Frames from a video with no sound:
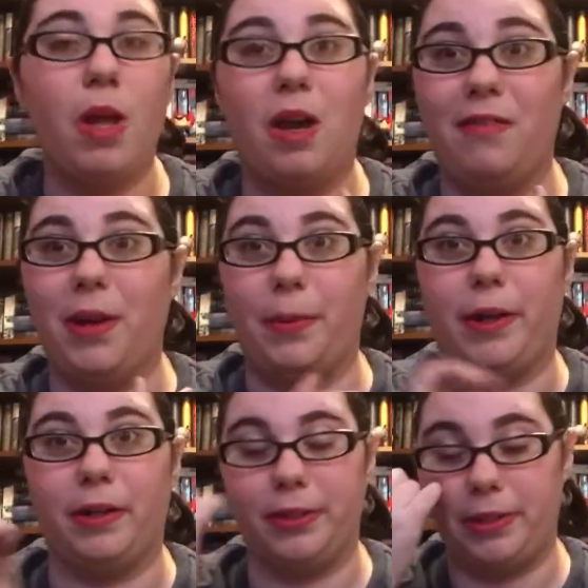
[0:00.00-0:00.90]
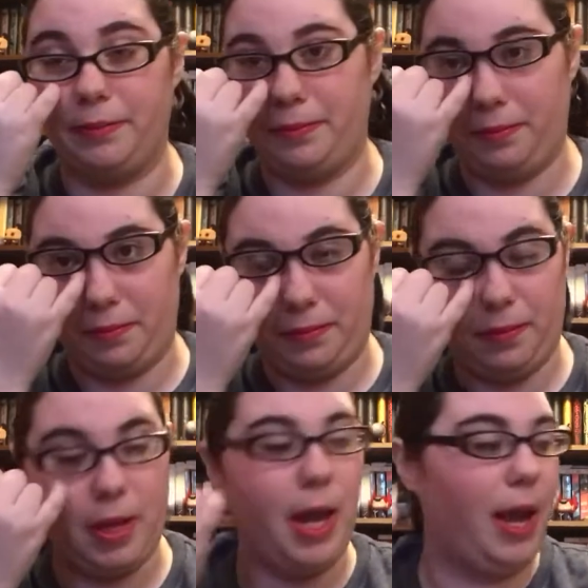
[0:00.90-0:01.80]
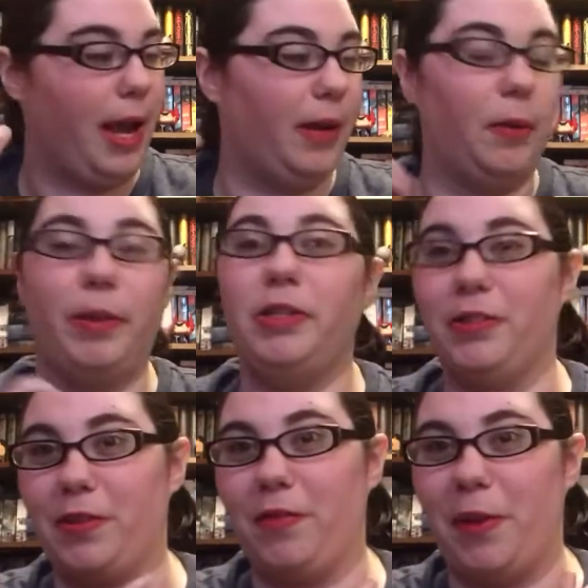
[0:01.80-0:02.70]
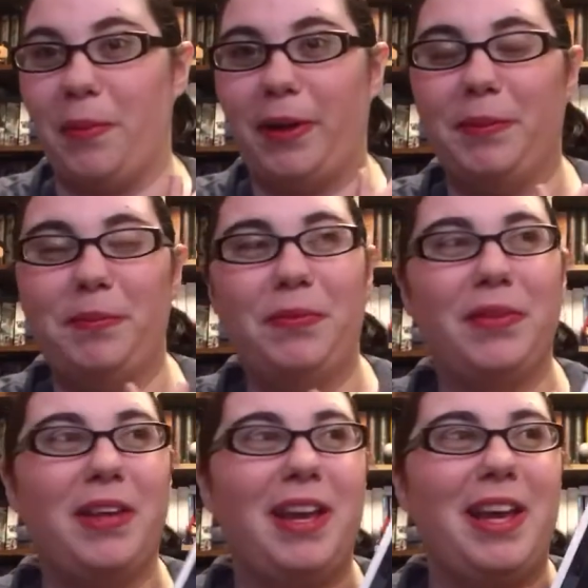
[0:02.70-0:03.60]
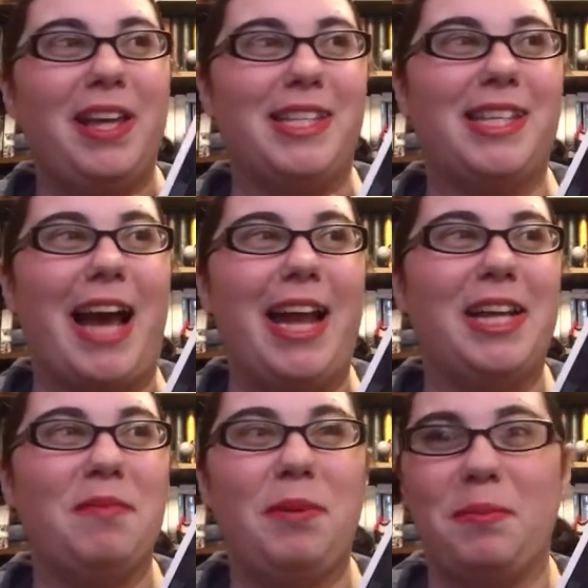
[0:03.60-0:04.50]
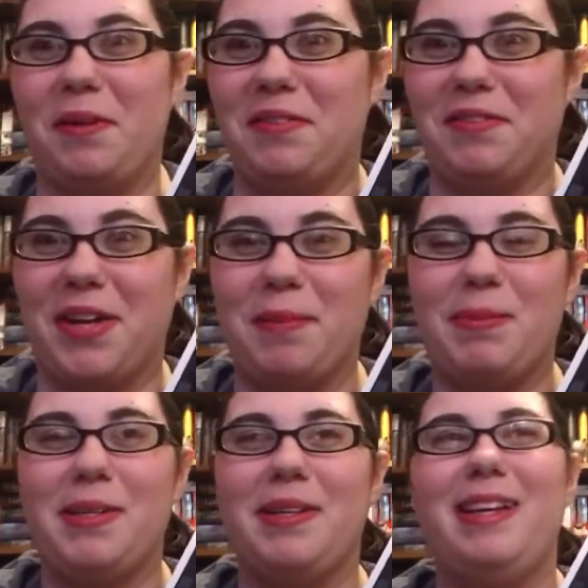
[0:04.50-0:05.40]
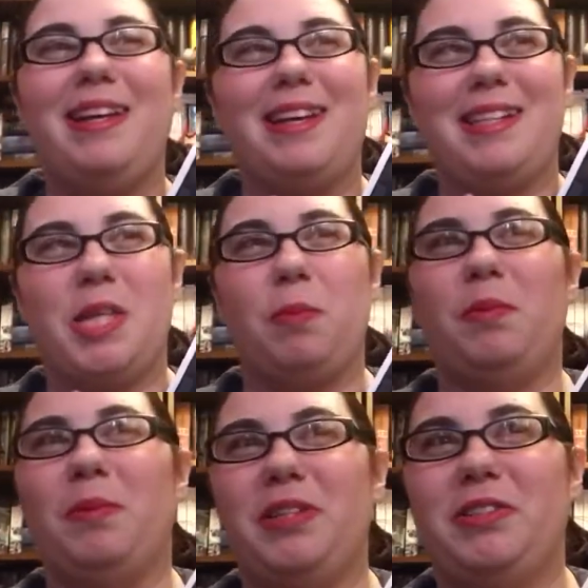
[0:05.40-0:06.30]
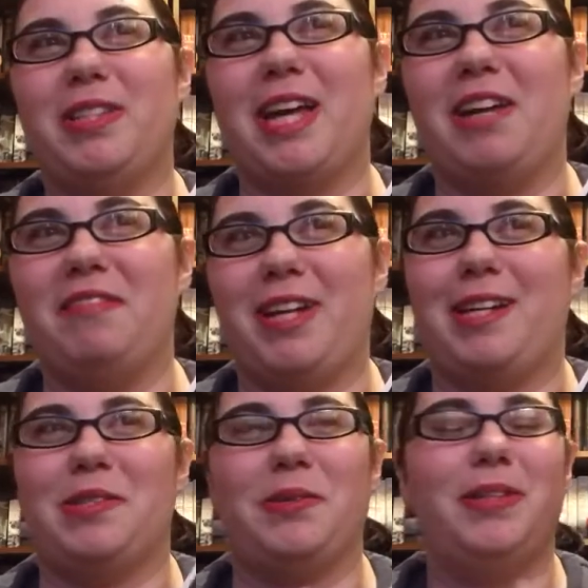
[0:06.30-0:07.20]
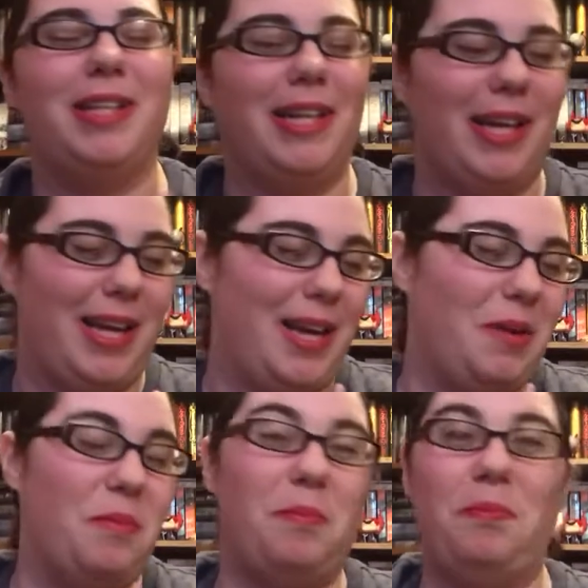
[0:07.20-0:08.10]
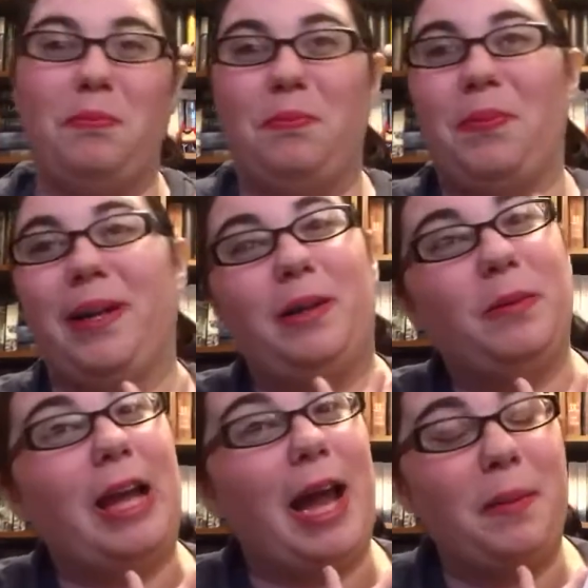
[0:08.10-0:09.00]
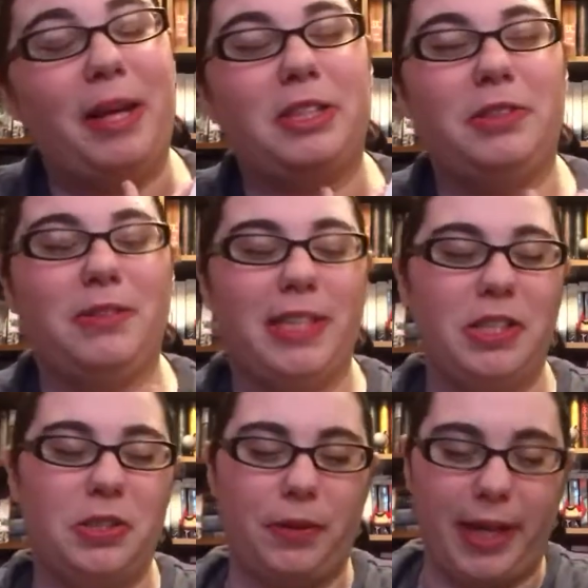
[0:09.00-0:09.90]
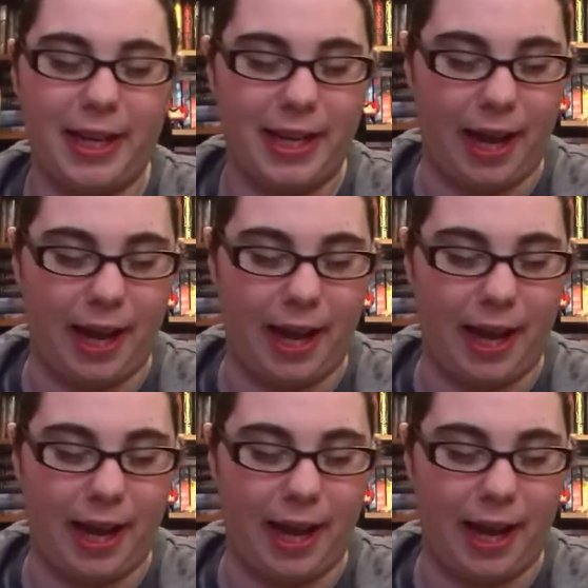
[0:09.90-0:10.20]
A vampire hunter. And Dimitri's a vampire. It's kind of giving me Buffy vibes. Except Dimitri's kind of an asshole. But I'm actually really enjoying it.